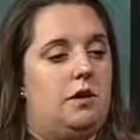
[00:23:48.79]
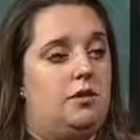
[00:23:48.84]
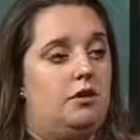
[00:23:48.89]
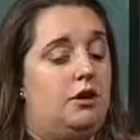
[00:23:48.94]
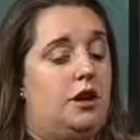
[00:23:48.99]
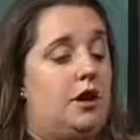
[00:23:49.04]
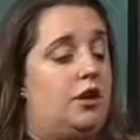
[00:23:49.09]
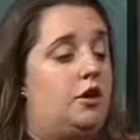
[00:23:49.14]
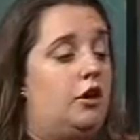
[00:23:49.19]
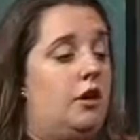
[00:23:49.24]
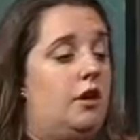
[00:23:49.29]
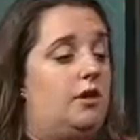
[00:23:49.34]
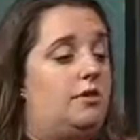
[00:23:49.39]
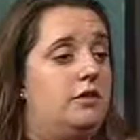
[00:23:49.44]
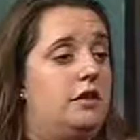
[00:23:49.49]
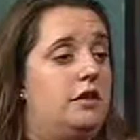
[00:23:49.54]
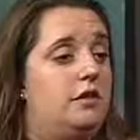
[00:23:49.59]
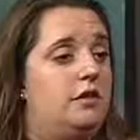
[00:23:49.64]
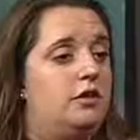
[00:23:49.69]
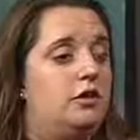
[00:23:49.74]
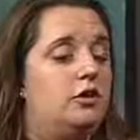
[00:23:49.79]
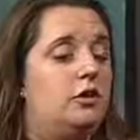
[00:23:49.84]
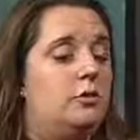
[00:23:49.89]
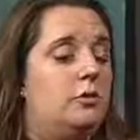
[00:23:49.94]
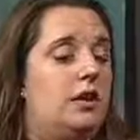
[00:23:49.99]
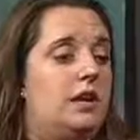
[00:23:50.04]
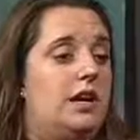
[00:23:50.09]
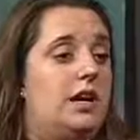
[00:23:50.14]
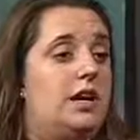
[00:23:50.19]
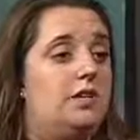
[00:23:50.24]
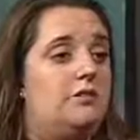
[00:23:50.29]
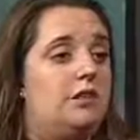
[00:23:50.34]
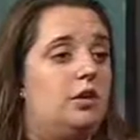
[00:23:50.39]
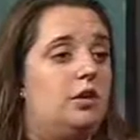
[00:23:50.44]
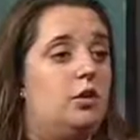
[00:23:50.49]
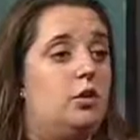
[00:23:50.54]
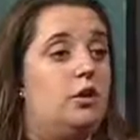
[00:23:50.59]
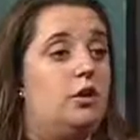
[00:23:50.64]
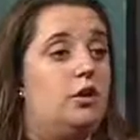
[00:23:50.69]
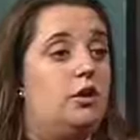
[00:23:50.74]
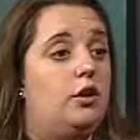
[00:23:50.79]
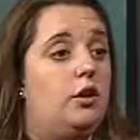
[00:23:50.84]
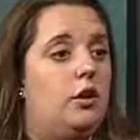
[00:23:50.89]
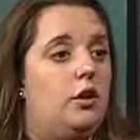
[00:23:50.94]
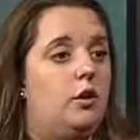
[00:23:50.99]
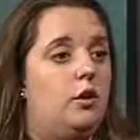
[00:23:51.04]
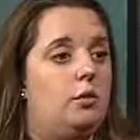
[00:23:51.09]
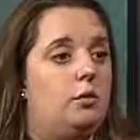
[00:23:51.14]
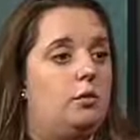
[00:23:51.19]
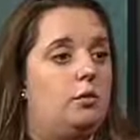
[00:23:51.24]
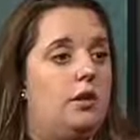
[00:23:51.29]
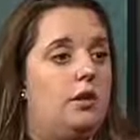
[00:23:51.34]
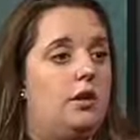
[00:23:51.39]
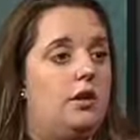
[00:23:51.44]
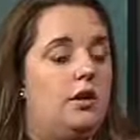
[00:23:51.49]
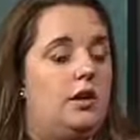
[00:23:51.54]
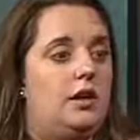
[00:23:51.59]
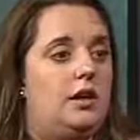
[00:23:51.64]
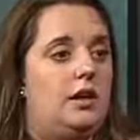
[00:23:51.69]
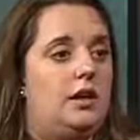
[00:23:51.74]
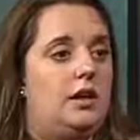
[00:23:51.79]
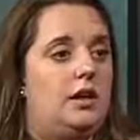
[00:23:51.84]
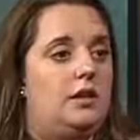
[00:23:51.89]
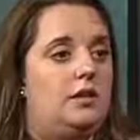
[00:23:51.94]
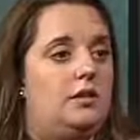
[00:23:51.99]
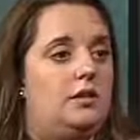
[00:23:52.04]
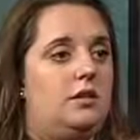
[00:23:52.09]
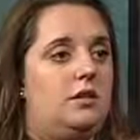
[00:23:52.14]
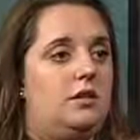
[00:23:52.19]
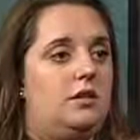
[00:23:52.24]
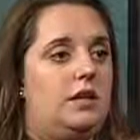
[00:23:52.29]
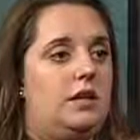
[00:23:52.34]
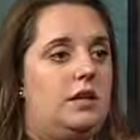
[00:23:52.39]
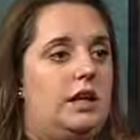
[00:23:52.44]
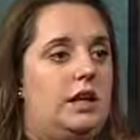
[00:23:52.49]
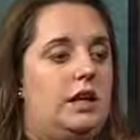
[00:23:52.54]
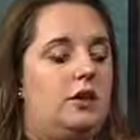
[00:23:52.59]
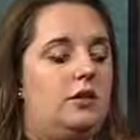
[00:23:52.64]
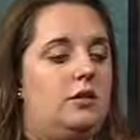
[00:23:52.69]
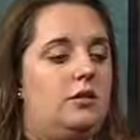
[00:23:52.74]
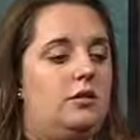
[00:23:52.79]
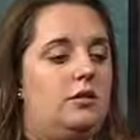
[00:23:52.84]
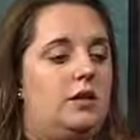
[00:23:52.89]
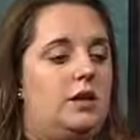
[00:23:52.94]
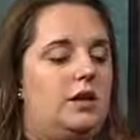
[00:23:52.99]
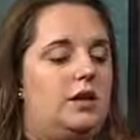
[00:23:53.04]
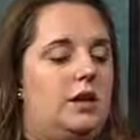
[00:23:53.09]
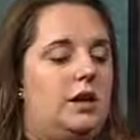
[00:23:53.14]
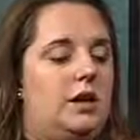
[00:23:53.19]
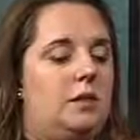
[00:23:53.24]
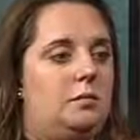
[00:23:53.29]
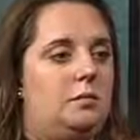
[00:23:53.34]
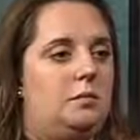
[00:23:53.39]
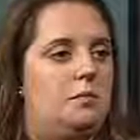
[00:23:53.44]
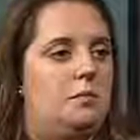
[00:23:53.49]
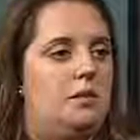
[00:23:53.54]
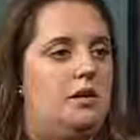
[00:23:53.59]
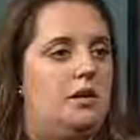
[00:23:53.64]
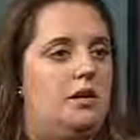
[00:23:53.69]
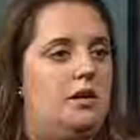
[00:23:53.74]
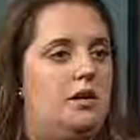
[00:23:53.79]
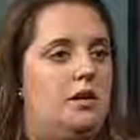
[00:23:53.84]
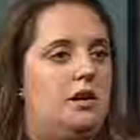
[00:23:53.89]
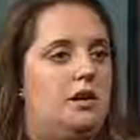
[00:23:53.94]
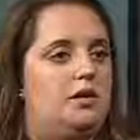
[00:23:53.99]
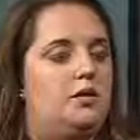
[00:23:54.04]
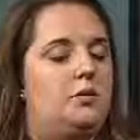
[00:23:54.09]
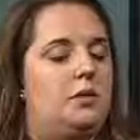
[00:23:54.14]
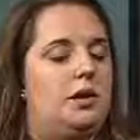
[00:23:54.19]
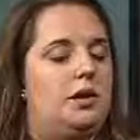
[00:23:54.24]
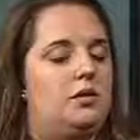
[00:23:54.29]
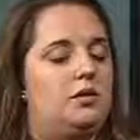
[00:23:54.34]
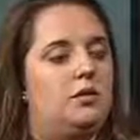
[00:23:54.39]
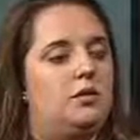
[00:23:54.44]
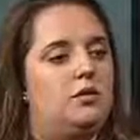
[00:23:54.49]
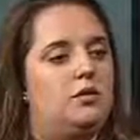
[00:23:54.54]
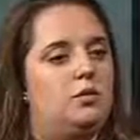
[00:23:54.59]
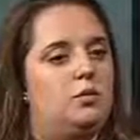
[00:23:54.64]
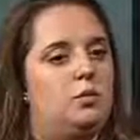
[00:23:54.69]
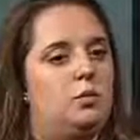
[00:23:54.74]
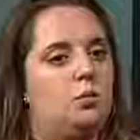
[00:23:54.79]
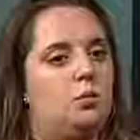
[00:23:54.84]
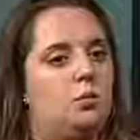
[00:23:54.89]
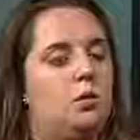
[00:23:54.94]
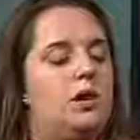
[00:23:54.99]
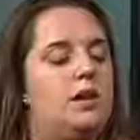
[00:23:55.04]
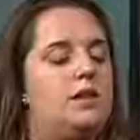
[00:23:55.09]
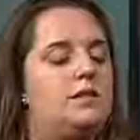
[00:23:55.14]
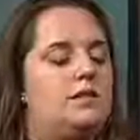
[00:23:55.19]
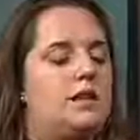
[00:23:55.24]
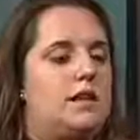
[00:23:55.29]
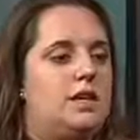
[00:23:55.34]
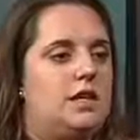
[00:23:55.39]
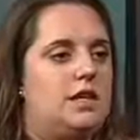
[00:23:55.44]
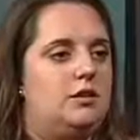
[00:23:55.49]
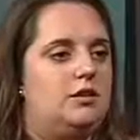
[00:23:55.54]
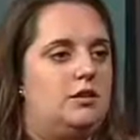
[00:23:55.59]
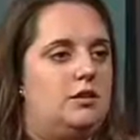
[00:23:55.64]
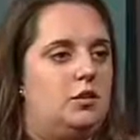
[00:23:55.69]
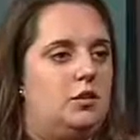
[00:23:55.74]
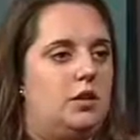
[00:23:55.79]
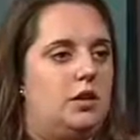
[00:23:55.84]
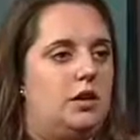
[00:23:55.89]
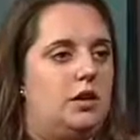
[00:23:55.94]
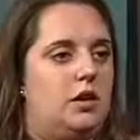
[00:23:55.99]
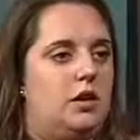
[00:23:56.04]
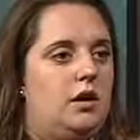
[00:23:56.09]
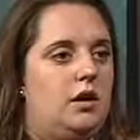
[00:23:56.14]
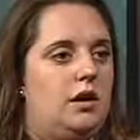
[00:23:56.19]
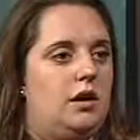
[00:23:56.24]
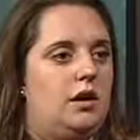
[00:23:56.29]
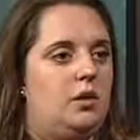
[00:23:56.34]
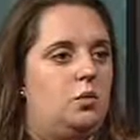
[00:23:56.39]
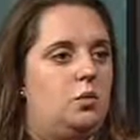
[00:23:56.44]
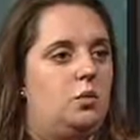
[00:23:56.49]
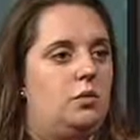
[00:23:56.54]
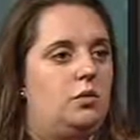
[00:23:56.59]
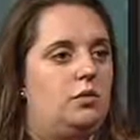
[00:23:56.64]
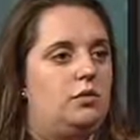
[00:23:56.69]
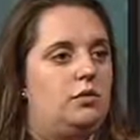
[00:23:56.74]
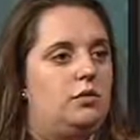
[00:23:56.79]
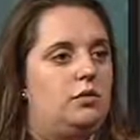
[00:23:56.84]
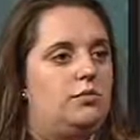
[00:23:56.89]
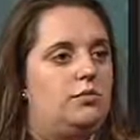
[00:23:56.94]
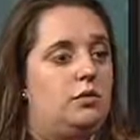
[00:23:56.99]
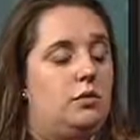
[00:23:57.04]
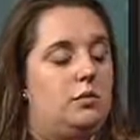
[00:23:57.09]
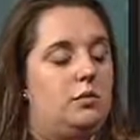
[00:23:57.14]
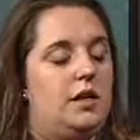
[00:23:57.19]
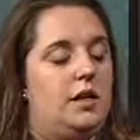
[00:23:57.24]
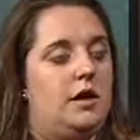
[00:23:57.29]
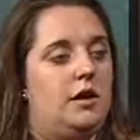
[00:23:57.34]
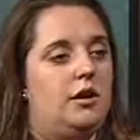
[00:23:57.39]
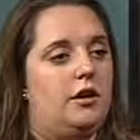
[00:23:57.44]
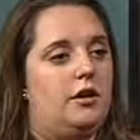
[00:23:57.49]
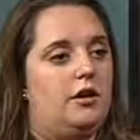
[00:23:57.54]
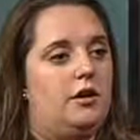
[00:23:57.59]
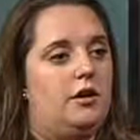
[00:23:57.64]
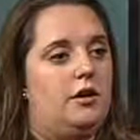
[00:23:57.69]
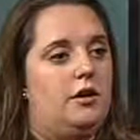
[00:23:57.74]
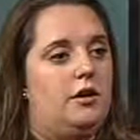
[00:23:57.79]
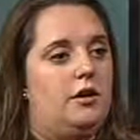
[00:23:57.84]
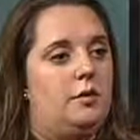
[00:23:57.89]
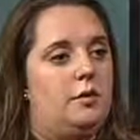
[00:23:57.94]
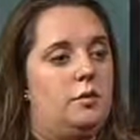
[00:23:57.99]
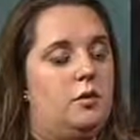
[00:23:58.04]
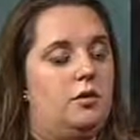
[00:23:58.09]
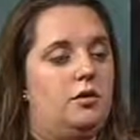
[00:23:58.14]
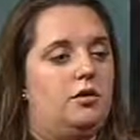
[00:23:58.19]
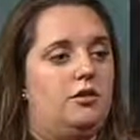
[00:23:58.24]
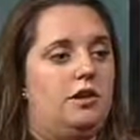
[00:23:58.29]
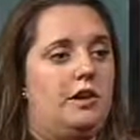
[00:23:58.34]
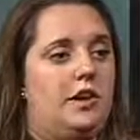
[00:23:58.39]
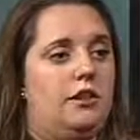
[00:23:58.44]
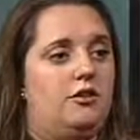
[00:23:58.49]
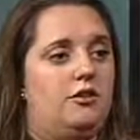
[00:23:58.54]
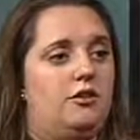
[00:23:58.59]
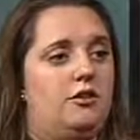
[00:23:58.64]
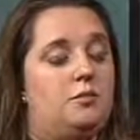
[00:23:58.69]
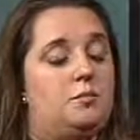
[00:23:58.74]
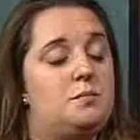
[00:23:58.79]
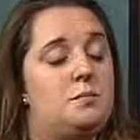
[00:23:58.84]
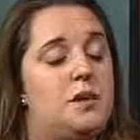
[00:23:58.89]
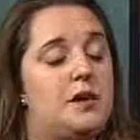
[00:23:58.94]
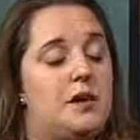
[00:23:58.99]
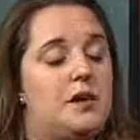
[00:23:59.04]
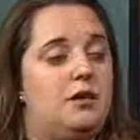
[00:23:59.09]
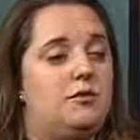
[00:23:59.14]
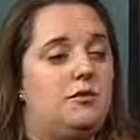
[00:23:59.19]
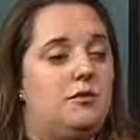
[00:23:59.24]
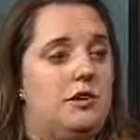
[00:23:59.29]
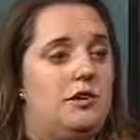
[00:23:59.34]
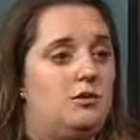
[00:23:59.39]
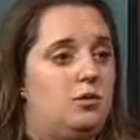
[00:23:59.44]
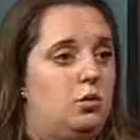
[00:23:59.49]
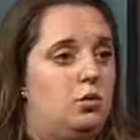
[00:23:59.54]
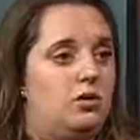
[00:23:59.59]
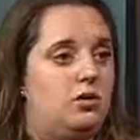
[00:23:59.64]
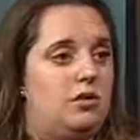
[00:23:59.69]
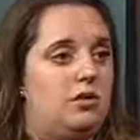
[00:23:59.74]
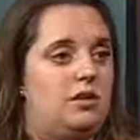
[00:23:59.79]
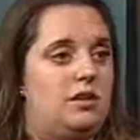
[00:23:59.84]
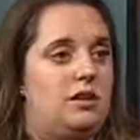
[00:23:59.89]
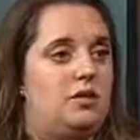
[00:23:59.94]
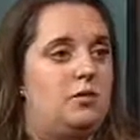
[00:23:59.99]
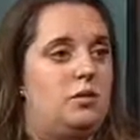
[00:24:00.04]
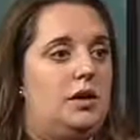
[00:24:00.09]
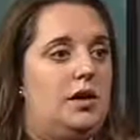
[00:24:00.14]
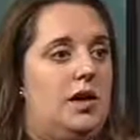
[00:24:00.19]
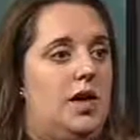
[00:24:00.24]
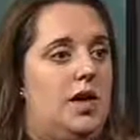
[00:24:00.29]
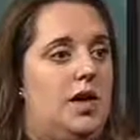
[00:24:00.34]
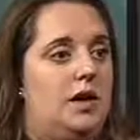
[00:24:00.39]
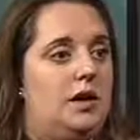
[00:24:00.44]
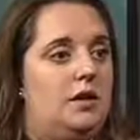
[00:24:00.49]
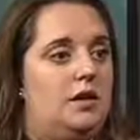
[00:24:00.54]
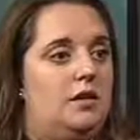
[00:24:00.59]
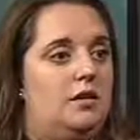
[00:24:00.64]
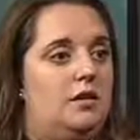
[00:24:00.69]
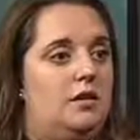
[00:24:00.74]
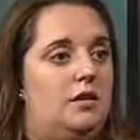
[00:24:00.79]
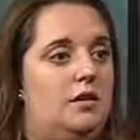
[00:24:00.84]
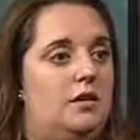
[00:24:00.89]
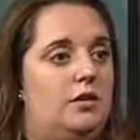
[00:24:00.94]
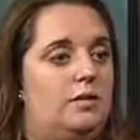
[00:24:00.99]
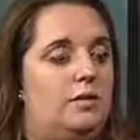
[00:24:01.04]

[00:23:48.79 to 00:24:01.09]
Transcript: either at our office, or we can even go to their home and let them explain to us what exactly is going on, and we'll from there pull together as many resources as we can